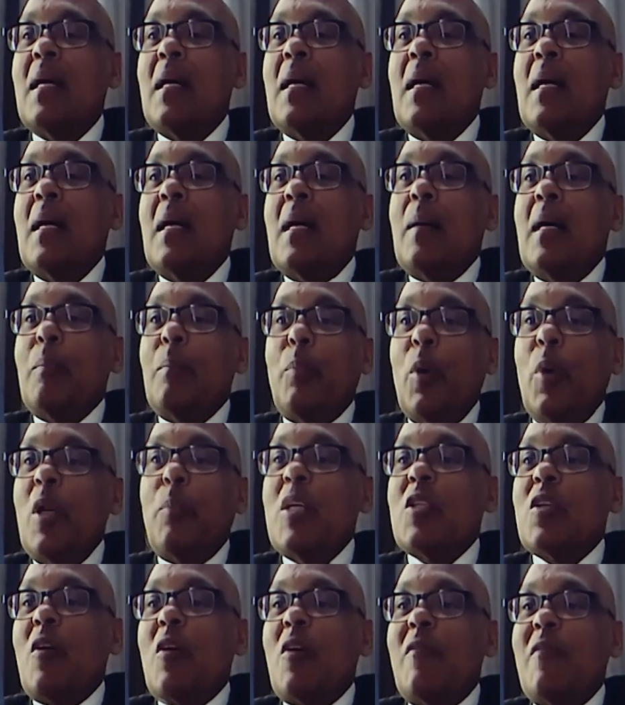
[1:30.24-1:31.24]
police
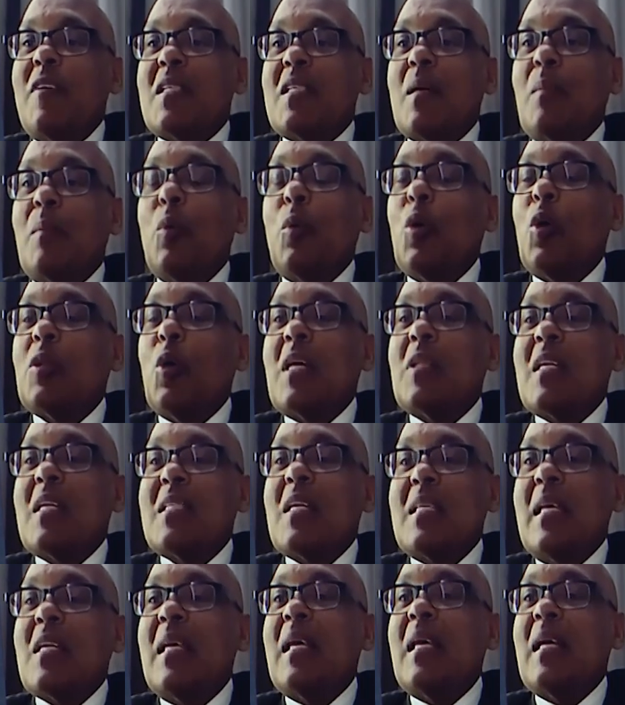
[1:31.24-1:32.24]
officer. Both are seeking
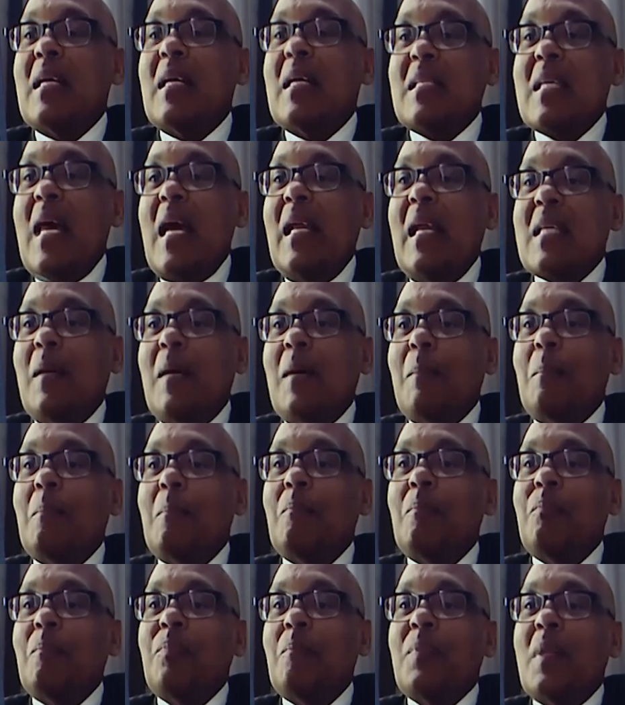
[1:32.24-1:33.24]
asylum,
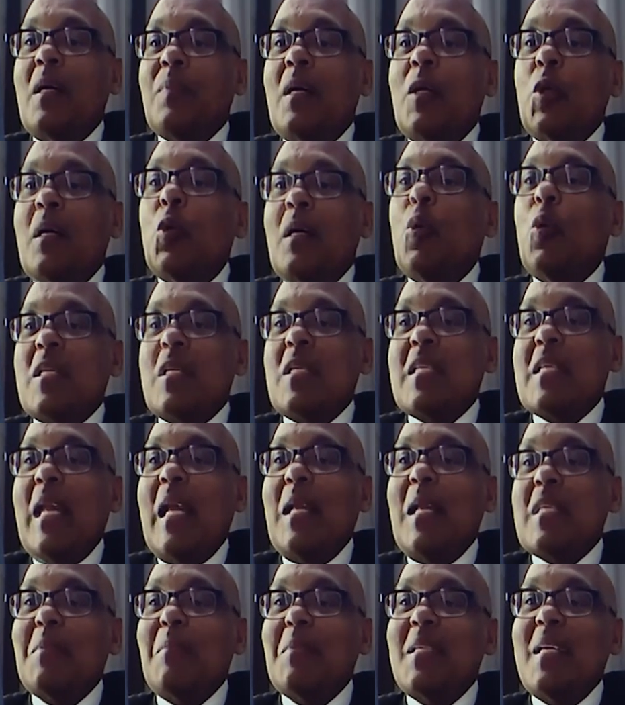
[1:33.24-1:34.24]
two asylum
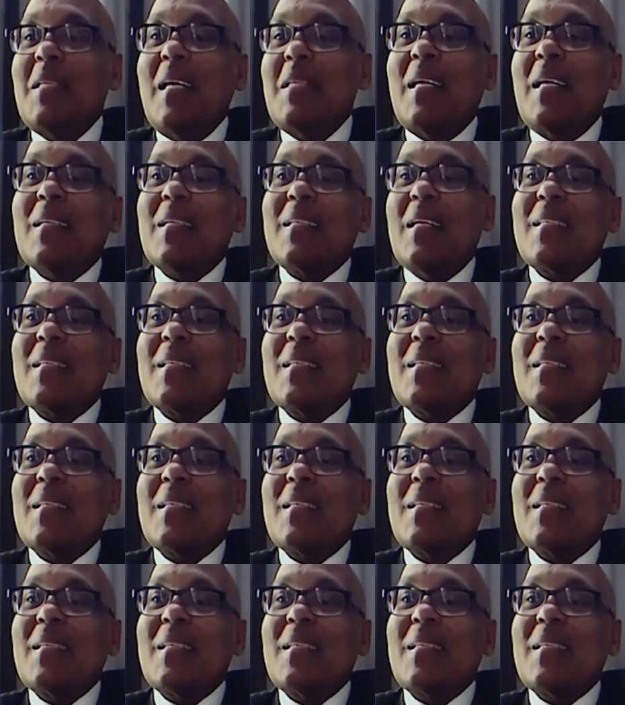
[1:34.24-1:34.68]
seekers.